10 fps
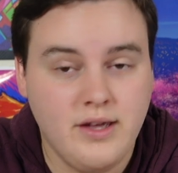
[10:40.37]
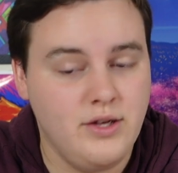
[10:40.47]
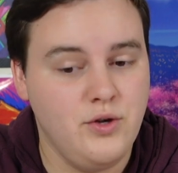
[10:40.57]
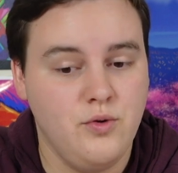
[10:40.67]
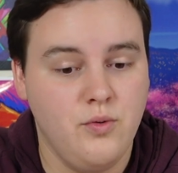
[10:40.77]

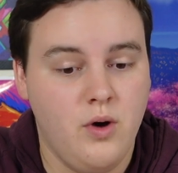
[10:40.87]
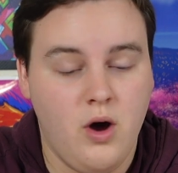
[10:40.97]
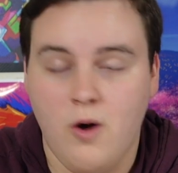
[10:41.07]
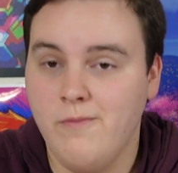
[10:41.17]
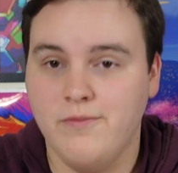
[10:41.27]
You
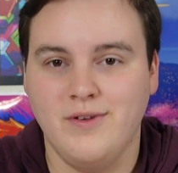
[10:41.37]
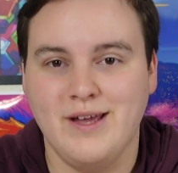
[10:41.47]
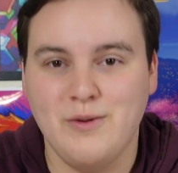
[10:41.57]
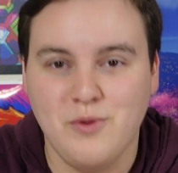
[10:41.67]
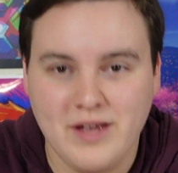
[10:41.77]

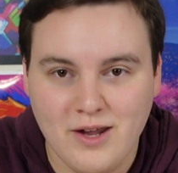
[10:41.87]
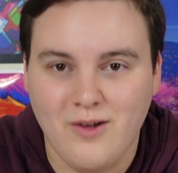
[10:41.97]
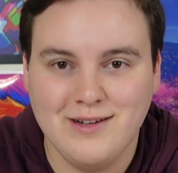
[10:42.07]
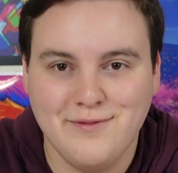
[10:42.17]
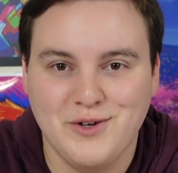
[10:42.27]
hopefully will get
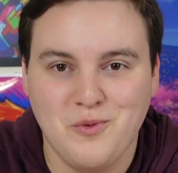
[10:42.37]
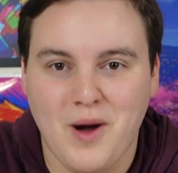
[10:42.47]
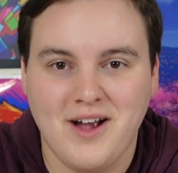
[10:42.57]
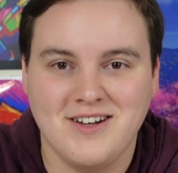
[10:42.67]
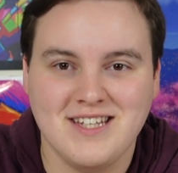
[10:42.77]
all of your
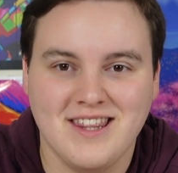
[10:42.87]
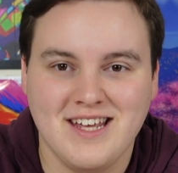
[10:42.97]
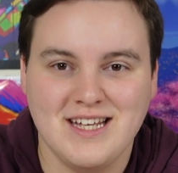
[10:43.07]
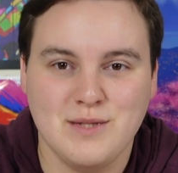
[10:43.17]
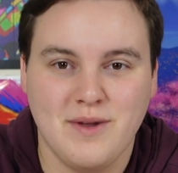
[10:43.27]
wires and
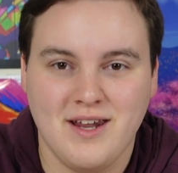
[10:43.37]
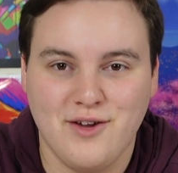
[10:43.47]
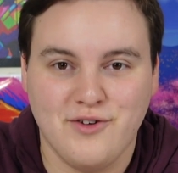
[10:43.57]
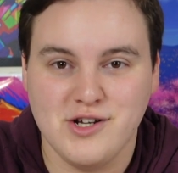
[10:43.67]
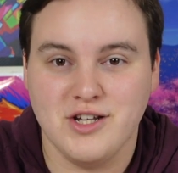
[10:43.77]
things when it
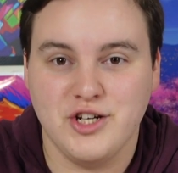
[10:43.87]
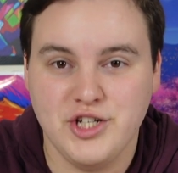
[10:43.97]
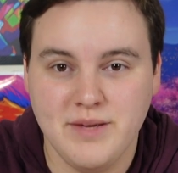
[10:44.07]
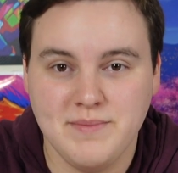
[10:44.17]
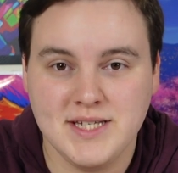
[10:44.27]
originally
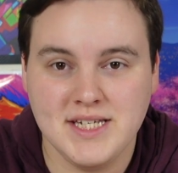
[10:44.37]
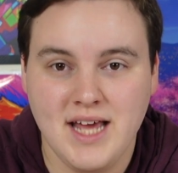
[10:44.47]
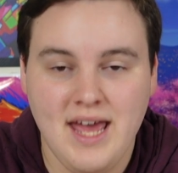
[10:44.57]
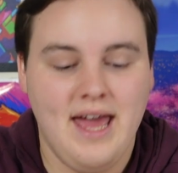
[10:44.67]
ships,